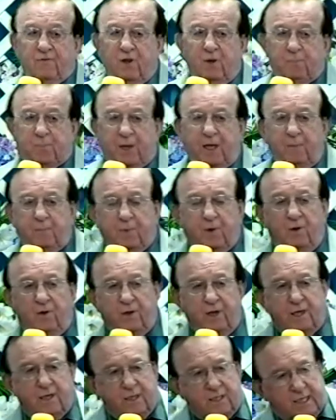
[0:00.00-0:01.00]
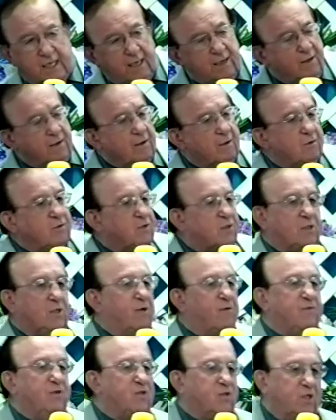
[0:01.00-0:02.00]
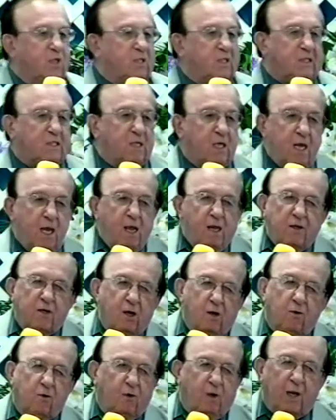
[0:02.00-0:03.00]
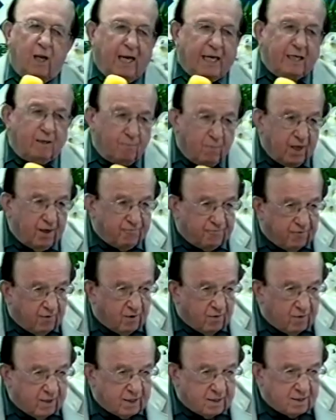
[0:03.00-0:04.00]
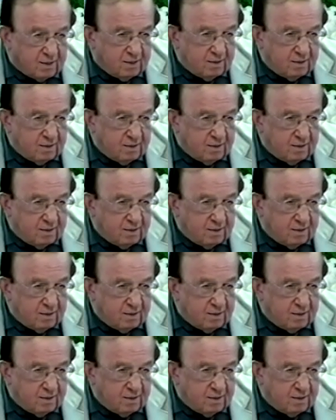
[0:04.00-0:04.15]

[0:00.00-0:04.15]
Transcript: the people that attend those services don't like me for it.